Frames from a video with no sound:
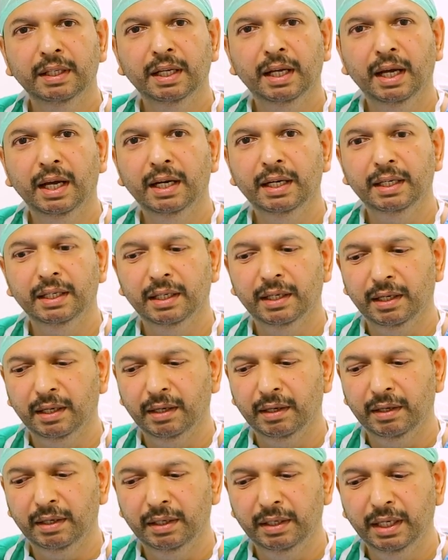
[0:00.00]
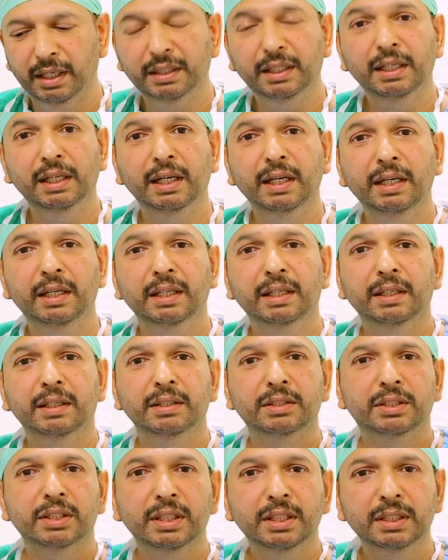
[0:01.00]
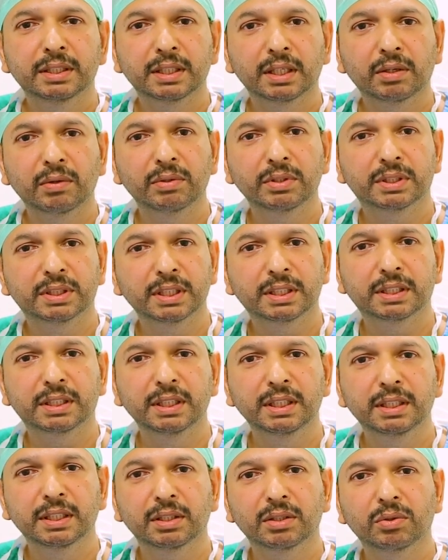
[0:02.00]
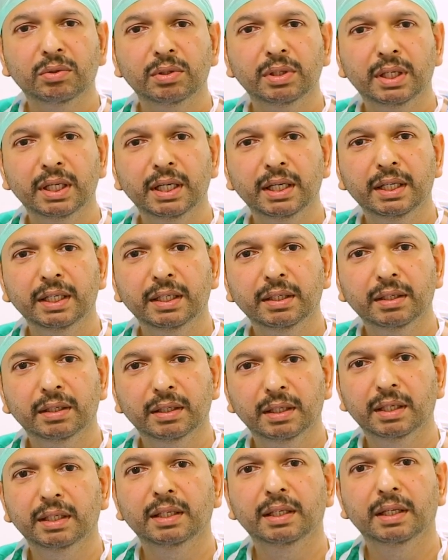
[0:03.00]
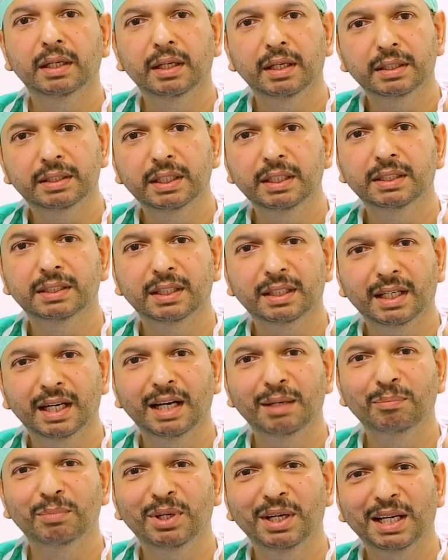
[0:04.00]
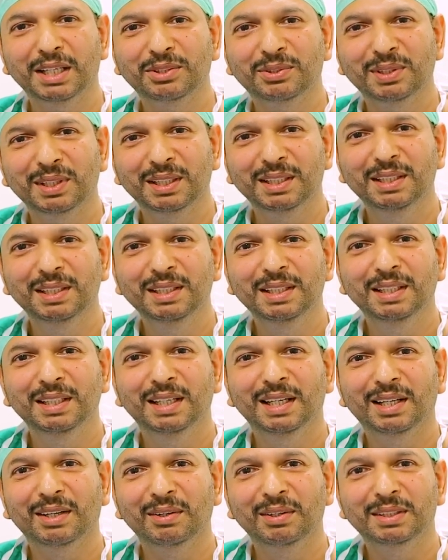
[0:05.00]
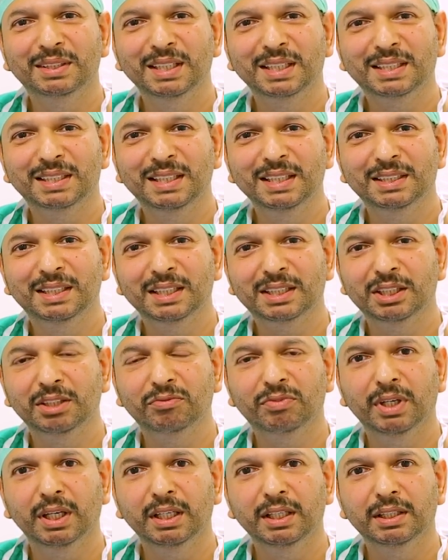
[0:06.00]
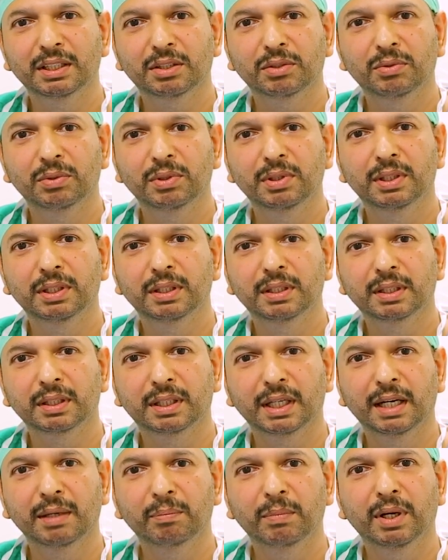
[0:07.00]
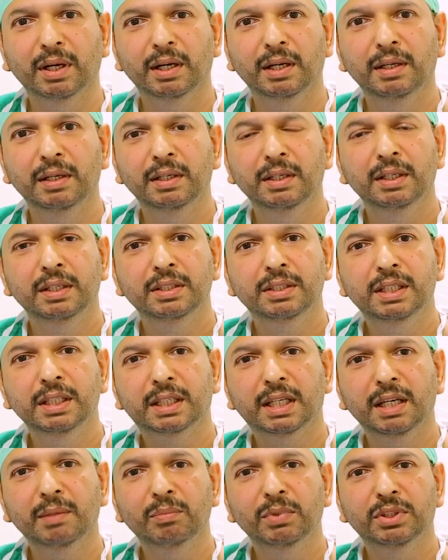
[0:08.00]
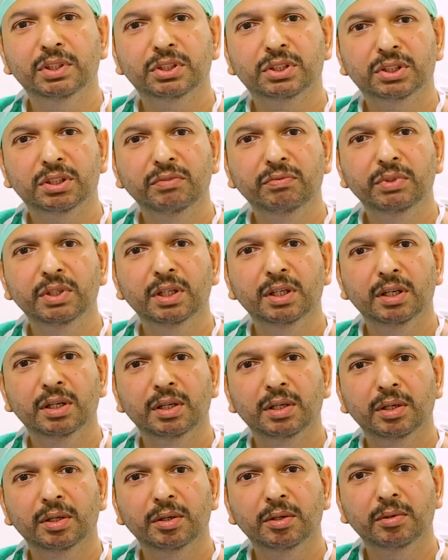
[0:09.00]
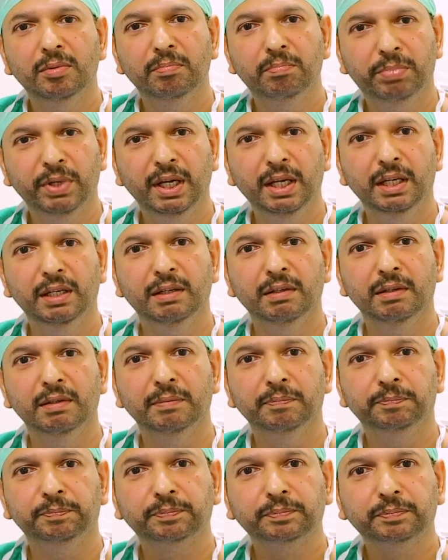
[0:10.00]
And another lady, she is around 60-year-old lady. She is a grandma actually, around 65-year-old grandma. She came with a severe pain,